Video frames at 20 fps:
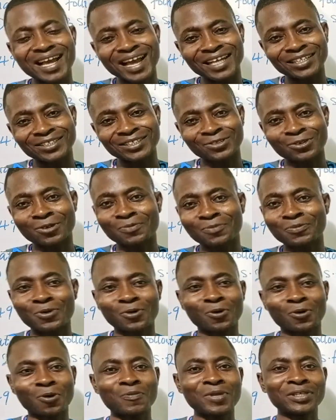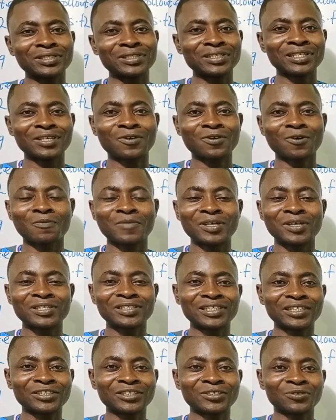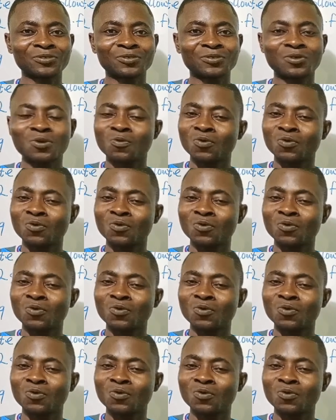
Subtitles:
and drop your comment in the comment section.